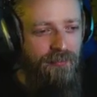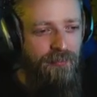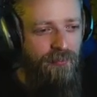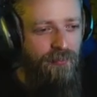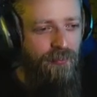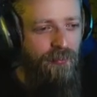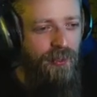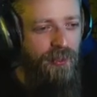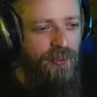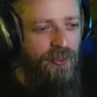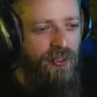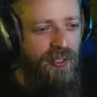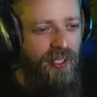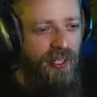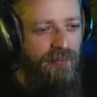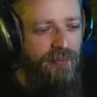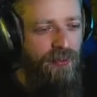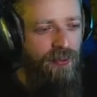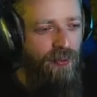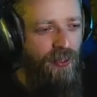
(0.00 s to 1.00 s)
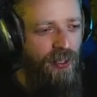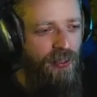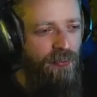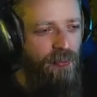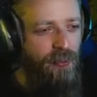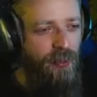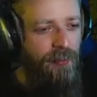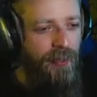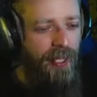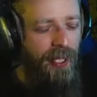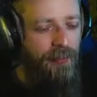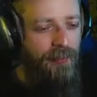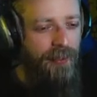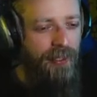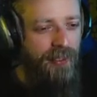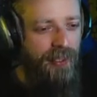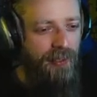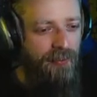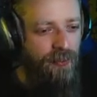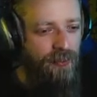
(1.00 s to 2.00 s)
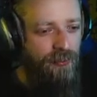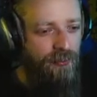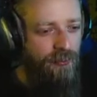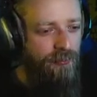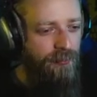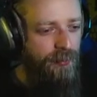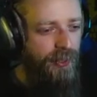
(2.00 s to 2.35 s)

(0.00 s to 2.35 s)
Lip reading: we just have to try and remember how many levels we've